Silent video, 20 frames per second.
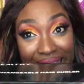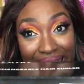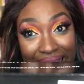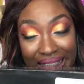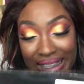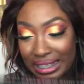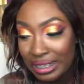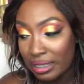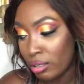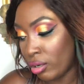
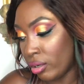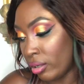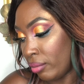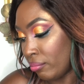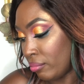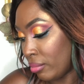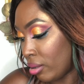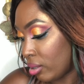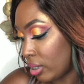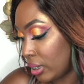this
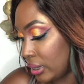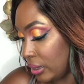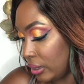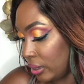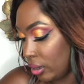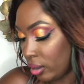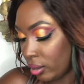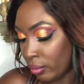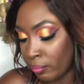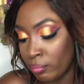
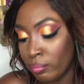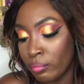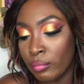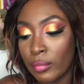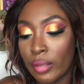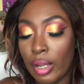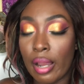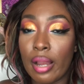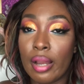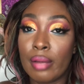unboxing.
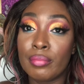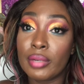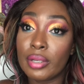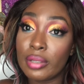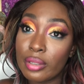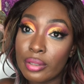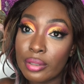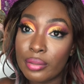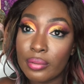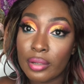I'm
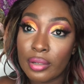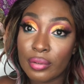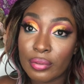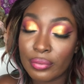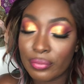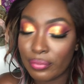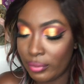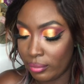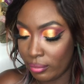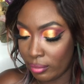gonna do a
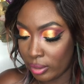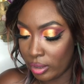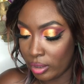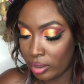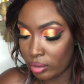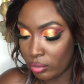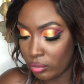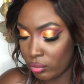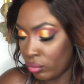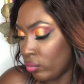review on it,
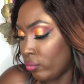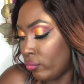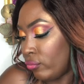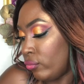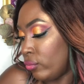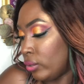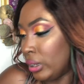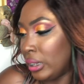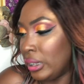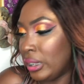
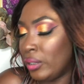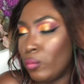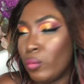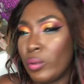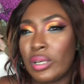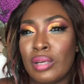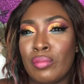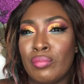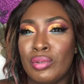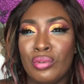hopefully, when
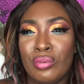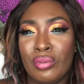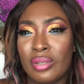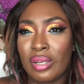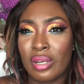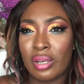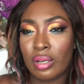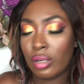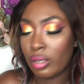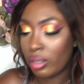I'm doing
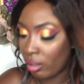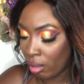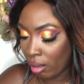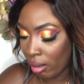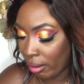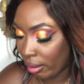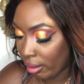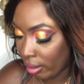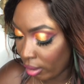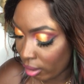a
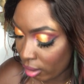hair